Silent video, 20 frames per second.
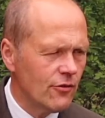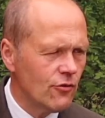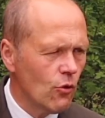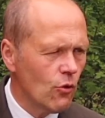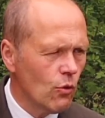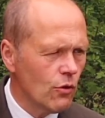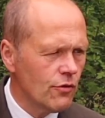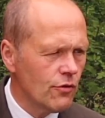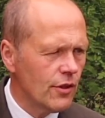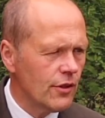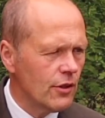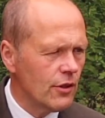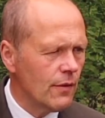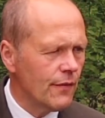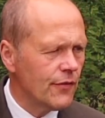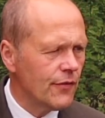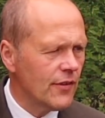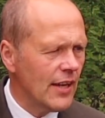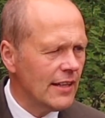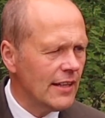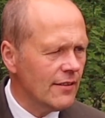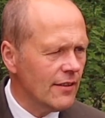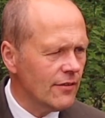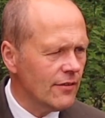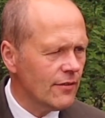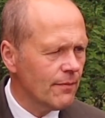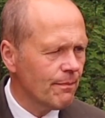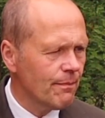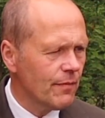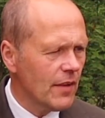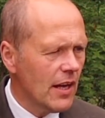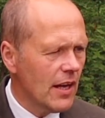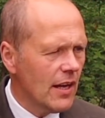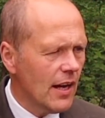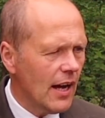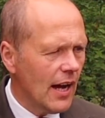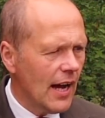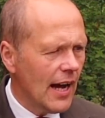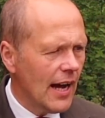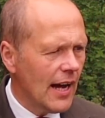George, that you've sent us,
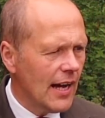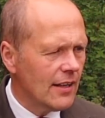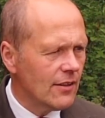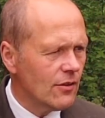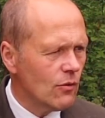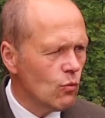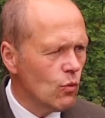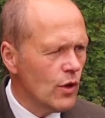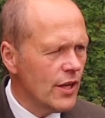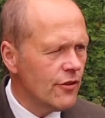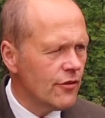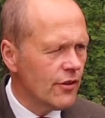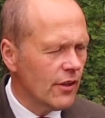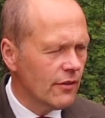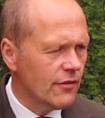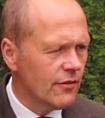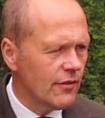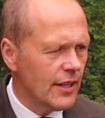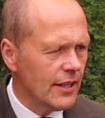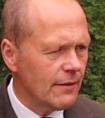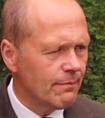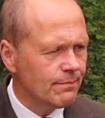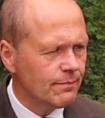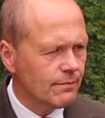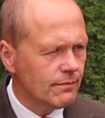and we shall see.